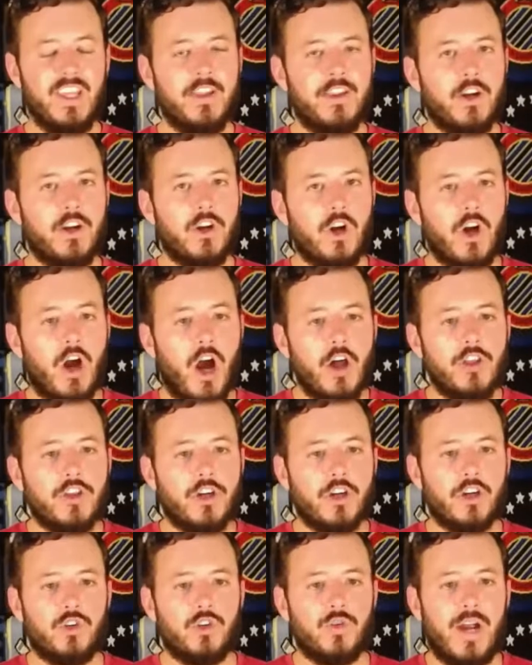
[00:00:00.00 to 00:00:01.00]
There are
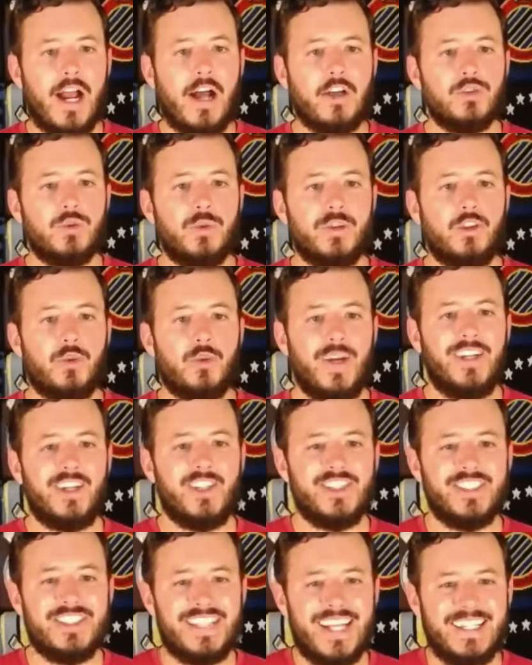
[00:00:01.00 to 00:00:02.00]
other grounds with
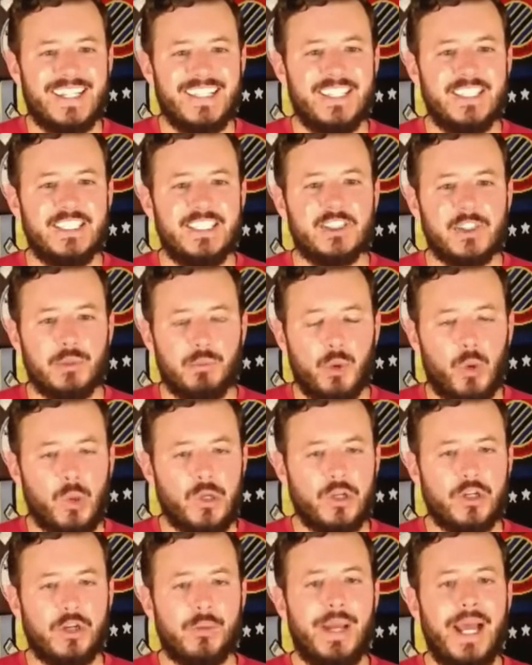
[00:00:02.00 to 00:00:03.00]
greater standing
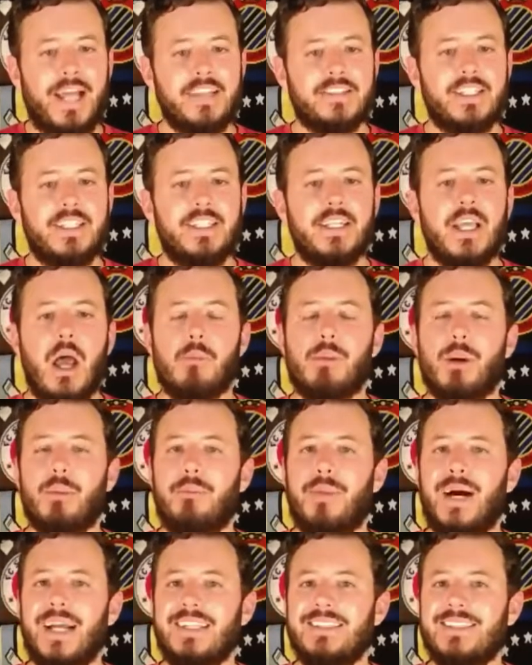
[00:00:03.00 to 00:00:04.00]
supporter capacity,
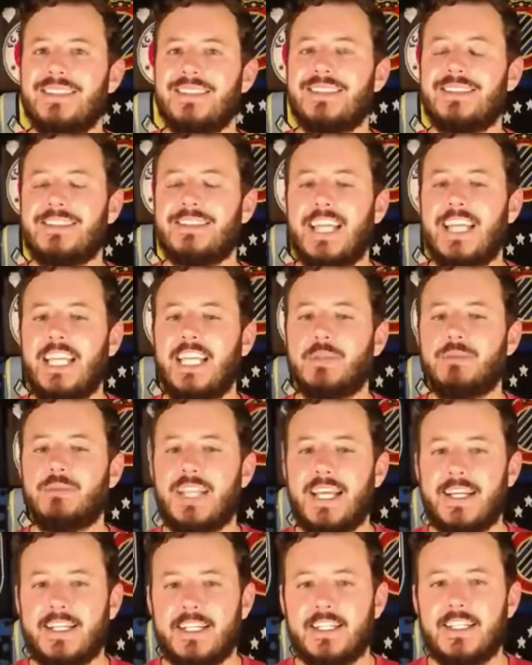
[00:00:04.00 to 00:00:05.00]
but Mainz's stadium
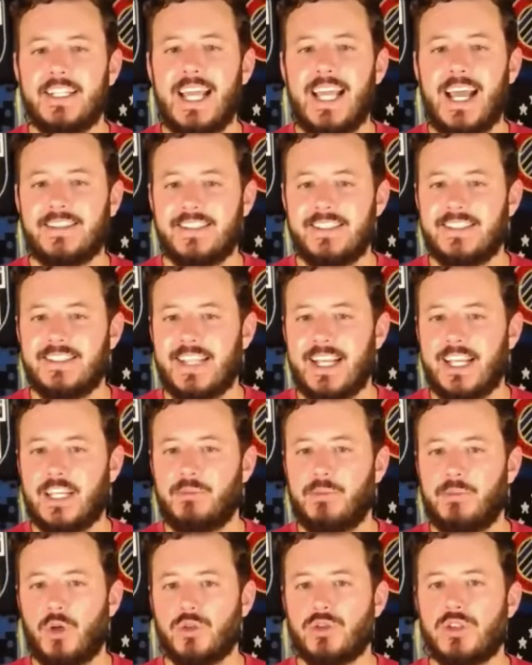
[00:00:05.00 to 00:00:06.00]
technically has the
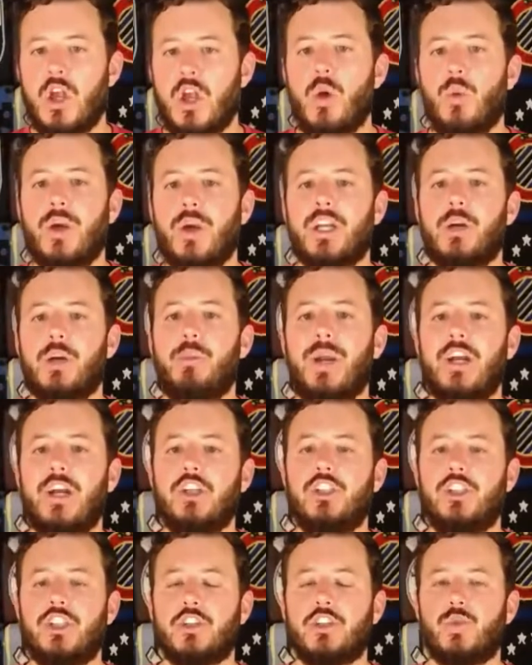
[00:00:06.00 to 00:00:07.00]
2nd most when
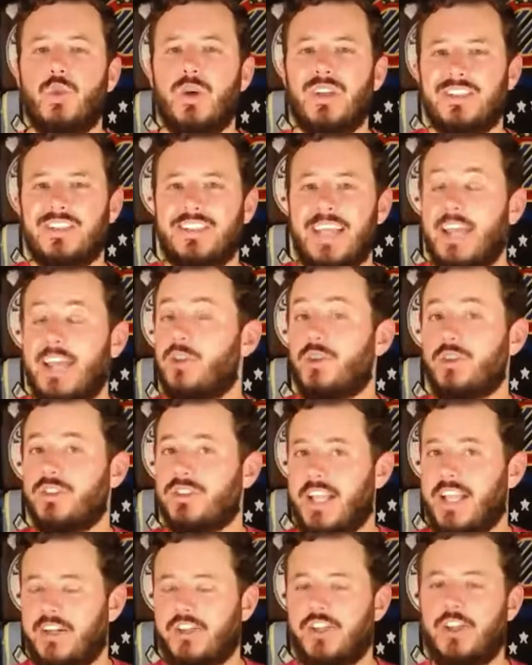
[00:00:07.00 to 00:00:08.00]
comparing just one stand or
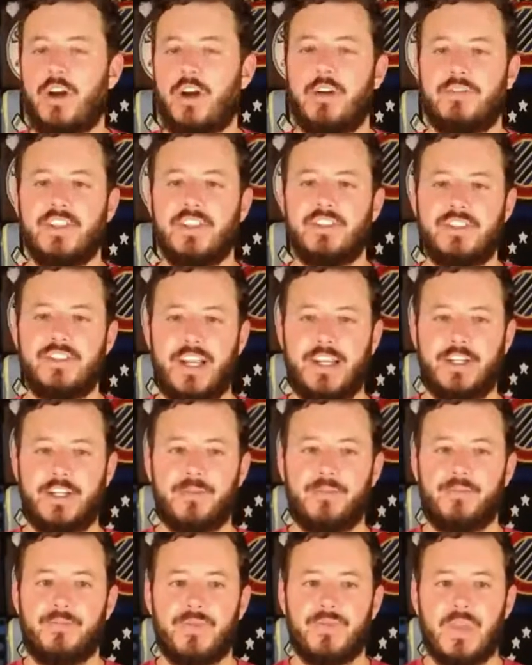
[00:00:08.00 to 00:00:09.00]
section of the stadium.
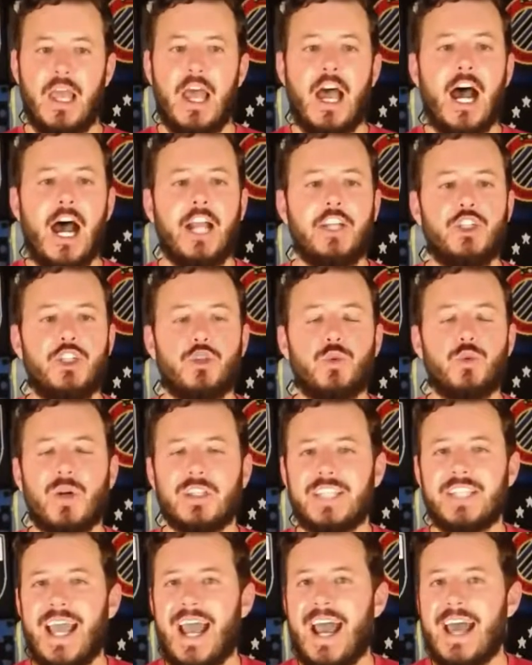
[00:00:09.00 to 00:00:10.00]
I do
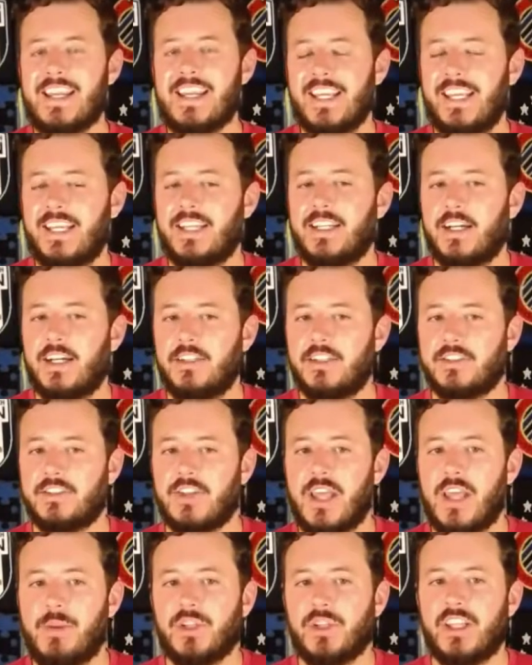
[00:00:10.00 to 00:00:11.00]
want to add in a
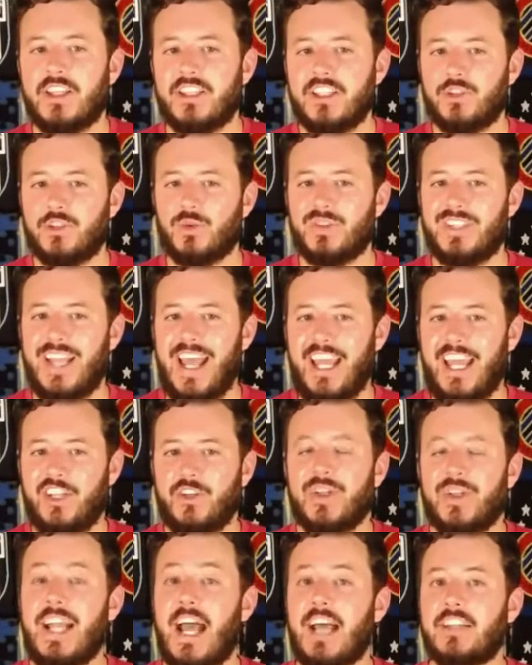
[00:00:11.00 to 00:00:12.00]
disclaimer that this was
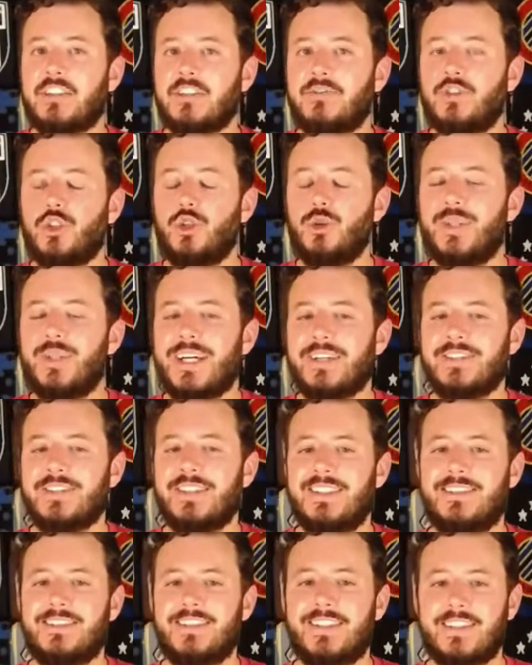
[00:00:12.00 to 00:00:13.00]
accurate as of
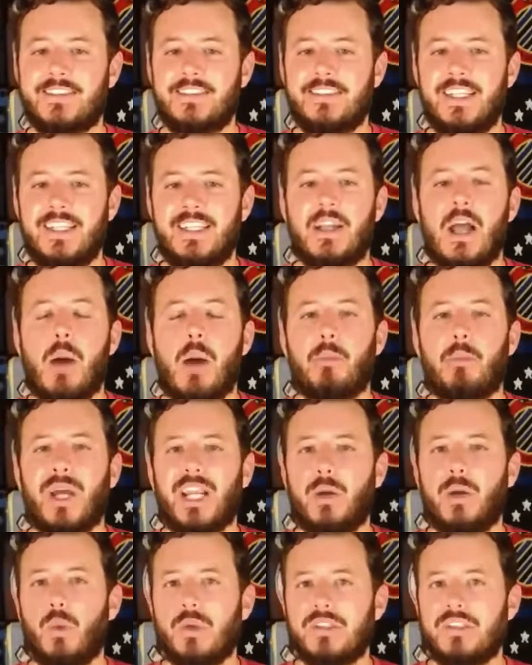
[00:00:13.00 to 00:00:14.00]
2016, but
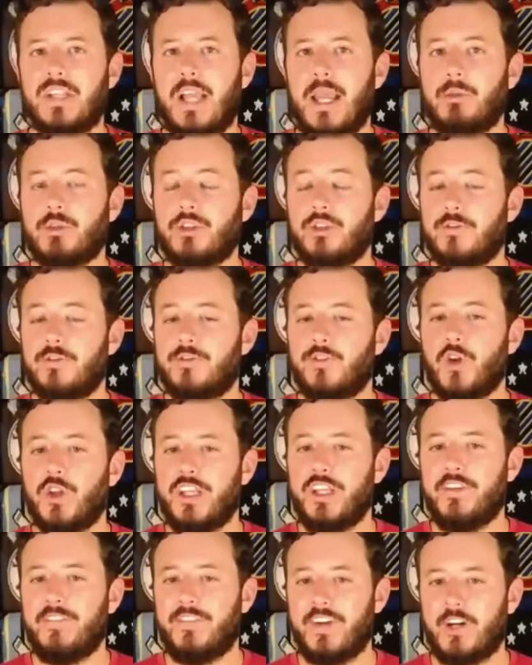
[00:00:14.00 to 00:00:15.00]
I wasn't able to
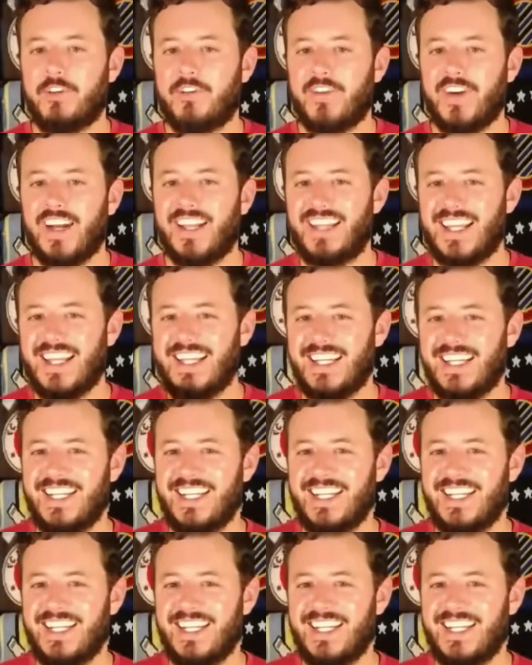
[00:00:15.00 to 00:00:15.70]
fully verify that it